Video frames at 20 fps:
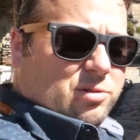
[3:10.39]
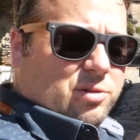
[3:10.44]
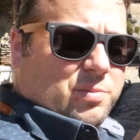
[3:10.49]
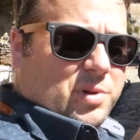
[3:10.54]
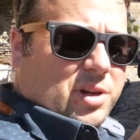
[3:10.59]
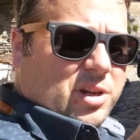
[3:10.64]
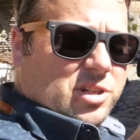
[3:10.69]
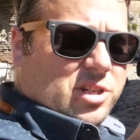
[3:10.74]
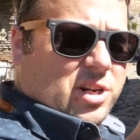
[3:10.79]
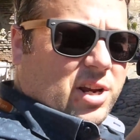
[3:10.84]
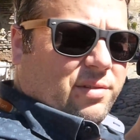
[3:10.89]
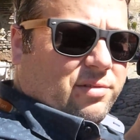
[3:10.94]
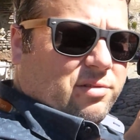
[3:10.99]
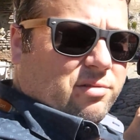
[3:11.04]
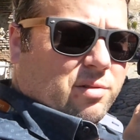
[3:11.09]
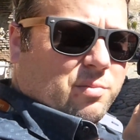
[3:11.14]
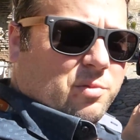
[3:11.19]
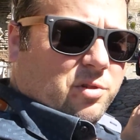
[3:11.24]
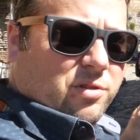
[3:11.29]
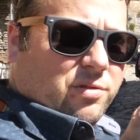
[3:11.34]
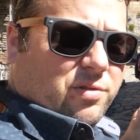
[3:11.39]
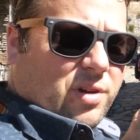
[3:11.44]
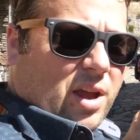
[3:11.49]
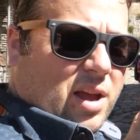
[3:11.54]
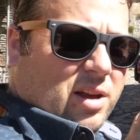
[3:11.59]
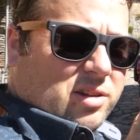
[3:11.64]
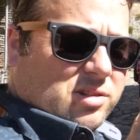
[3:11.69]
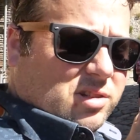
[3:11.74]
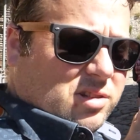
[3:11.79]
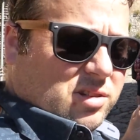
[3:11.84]
do it because you'd have to remove
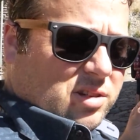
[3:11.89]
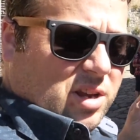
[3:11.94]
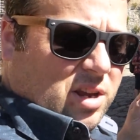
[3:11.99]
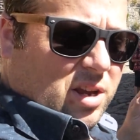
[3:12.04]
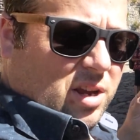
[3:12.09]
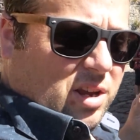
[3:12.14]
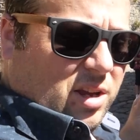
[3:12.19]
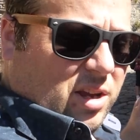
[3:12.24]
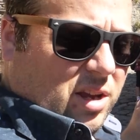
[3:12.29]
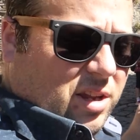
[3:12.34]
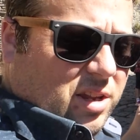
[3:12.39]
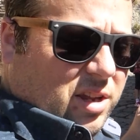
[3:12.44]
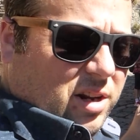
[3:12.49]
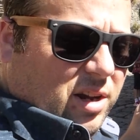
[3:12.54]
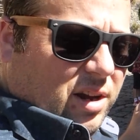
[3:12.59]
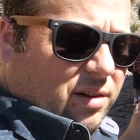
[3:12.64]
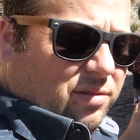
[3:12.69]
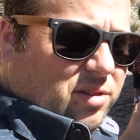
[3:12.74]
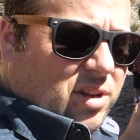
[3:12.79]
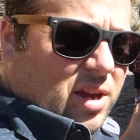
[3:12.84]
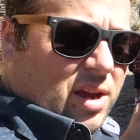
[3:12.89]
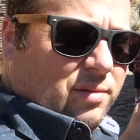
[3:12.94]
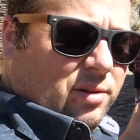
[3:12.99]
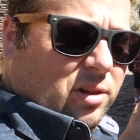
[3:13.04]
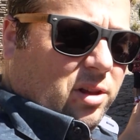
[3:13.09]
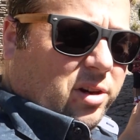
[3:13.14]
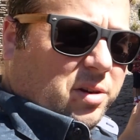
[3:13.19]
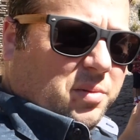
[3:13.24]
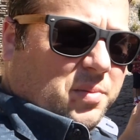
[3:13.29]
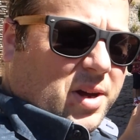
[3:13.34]
houses, and you'd have to have
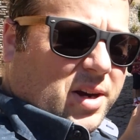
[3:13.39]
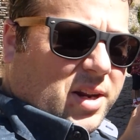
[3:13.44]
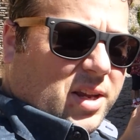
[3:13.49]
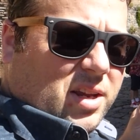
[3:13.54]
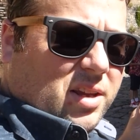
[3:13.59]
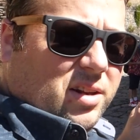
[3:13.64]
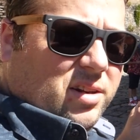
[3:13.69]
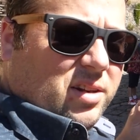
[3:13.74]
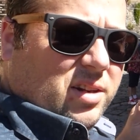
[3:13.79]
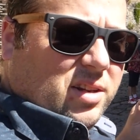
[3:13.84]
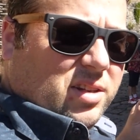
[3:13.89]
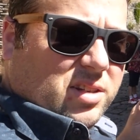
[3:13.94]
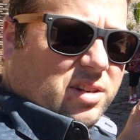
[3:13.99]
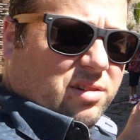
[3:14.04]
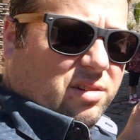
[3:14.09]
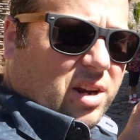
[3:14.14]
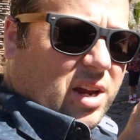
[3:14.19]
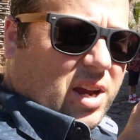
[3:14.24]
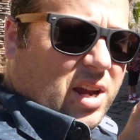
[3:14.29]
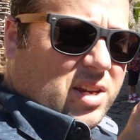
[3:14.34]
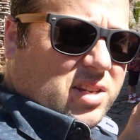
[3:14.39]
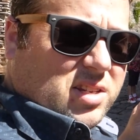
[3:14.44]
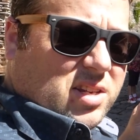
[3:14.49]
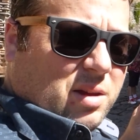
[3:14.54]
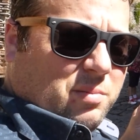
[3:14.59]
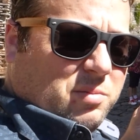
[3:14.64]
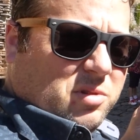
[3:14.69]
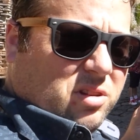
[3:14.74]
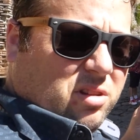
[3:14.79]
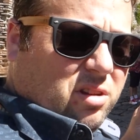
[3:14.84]
a lot of money, and this area has
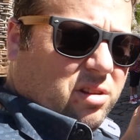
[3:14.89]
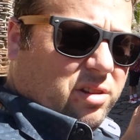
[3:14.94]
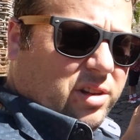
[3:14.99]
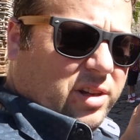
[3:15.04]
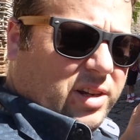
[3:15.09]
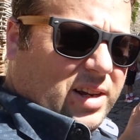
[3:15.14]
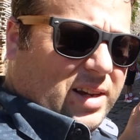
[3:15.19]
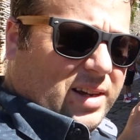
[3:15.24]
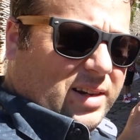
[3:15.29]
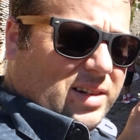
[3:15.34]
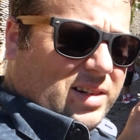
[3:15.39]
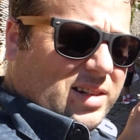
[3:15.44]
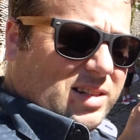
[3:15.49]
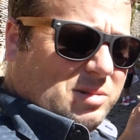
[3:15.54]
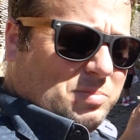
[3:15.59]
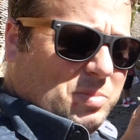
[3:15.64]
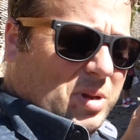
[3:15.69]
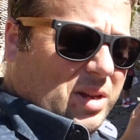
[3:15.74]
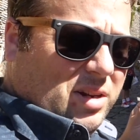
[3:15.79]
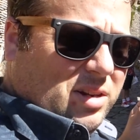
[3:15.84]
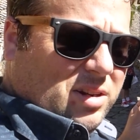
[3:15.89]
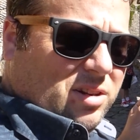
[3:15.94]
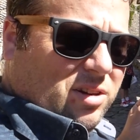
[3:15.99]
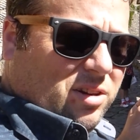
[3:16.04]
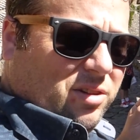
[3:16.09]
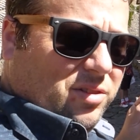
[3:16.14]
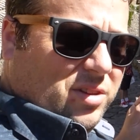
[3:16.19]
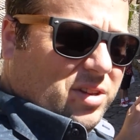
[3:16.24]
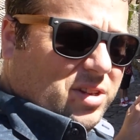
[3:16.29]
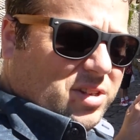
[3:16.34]
absolutely none to spend
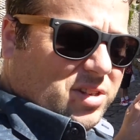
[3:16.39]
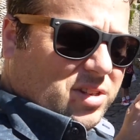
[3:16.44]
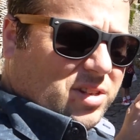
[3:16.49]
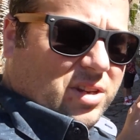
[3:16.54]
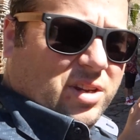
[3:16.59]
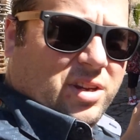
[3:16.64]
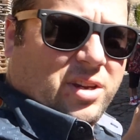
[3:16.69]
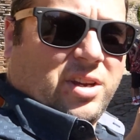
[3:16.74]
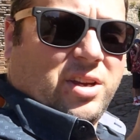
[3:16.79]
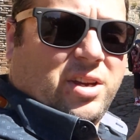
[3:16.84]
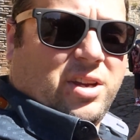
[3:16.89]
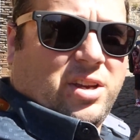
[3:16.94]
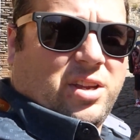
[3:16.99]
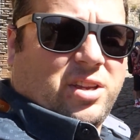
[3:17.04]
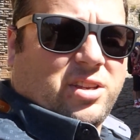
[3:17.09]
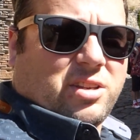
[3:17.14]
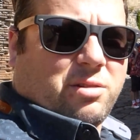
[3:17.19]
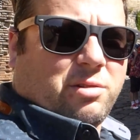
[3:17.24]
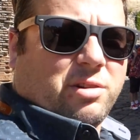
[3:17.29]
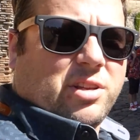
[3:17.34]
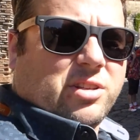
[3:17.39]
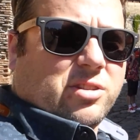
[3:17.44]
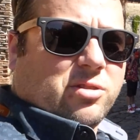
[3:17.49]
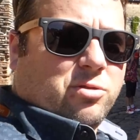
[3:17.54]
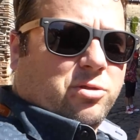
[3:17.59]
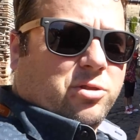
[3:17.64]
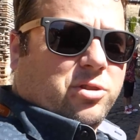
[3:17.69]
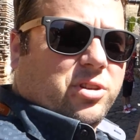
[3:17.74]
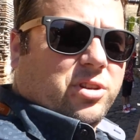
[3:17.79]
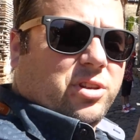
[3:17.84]
on this. So it is
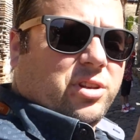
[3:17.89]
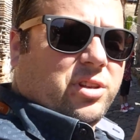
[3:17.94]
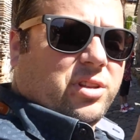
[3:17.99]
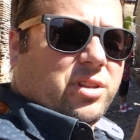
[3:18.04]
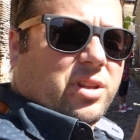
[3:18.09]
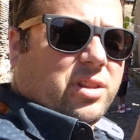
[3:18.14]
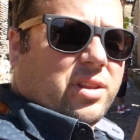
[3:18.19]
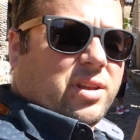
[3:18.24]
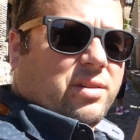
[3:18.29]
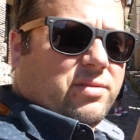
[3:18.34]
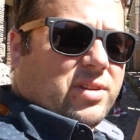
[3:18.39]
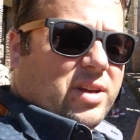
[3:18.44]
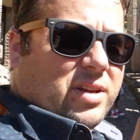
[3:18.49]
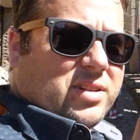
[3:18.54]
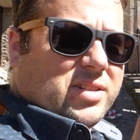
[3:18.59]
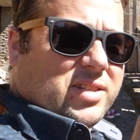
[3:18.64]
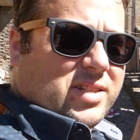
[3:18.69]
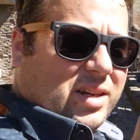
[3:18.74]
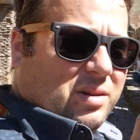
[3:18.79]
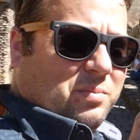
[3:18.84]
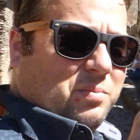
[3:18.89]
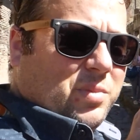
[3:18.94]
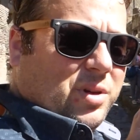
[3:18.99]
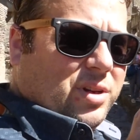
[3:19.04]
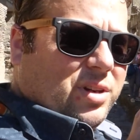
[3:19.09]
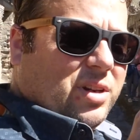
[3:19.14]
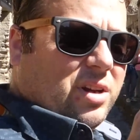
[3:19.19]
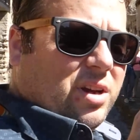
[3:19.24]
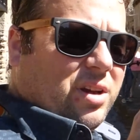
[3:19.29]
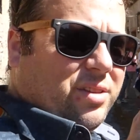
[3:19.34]
good that they've done some,
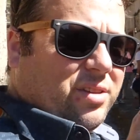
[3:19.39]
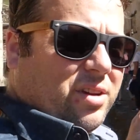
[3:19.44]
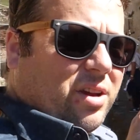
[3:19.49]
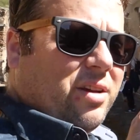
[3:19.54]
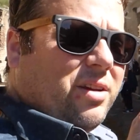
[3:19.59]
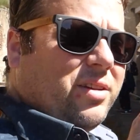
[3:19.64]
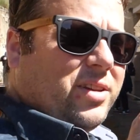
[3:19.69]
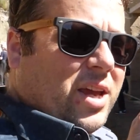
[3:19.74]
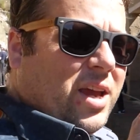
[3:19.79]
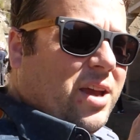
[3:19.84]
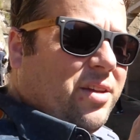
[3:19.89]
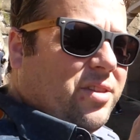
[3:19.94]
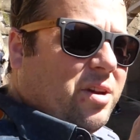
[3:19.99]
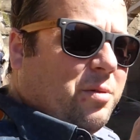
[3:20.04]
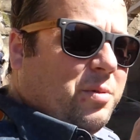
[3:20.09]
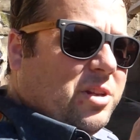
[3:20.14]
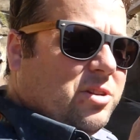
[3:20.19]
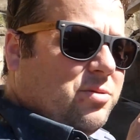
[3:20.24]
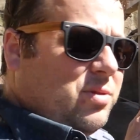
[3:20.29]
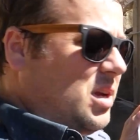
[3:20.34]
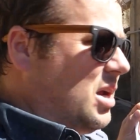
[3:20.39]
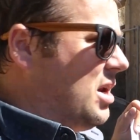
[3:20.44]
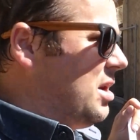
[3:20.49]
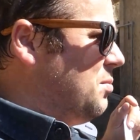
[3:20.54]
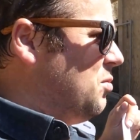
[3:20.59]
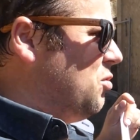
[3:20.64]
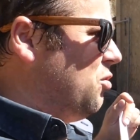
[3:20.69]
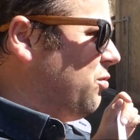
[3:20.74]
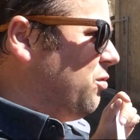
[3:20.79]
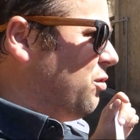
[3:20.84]
but I doubt they'll be doing
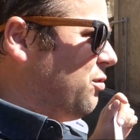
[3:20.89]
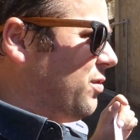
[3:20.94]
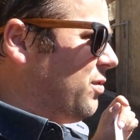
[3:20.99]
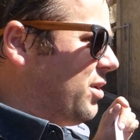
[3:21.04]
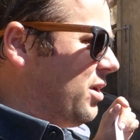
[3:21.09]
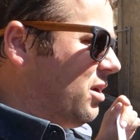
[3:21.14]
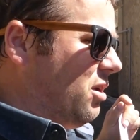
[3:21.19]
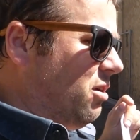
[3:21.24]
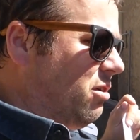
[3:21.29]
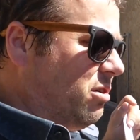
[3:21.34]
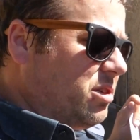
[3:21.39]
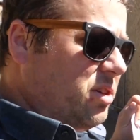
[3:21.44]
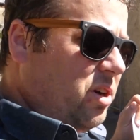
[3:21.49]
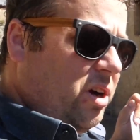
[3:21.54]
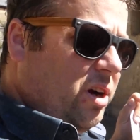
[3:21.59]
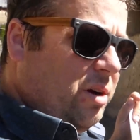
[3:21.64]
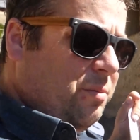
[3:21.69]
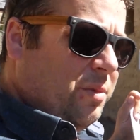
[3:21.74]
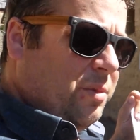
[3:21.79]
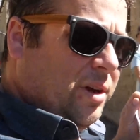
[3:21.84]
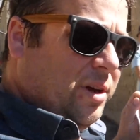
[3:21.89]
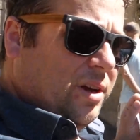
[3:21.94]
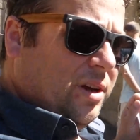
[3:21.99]
any more for a very long time.